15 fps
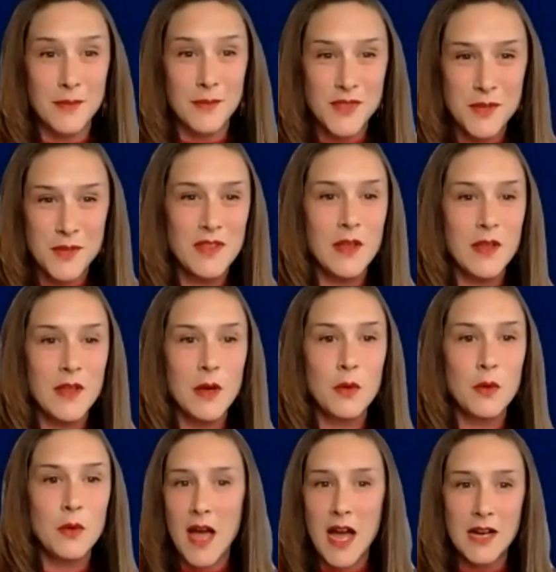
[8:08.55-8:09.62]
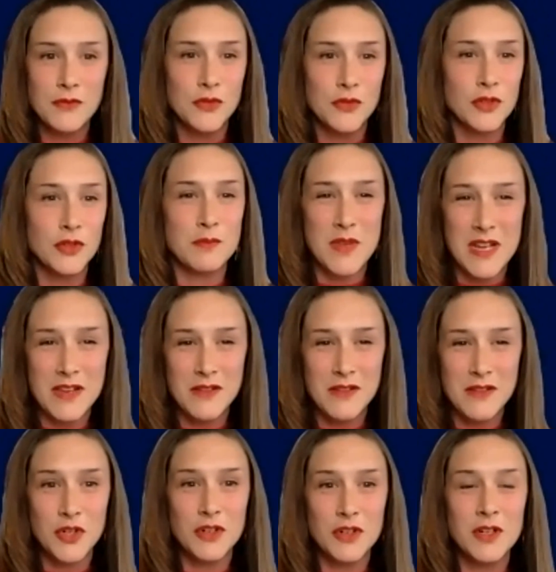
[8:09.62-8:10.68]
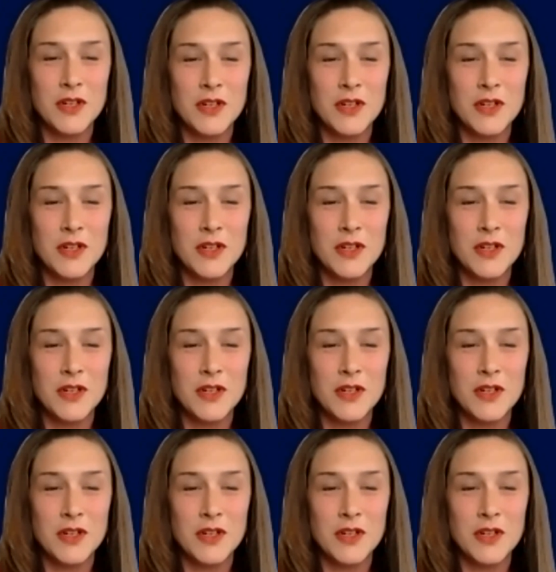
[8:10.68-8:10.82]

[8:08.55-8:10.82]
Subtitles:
something that would be impactful and meaningful.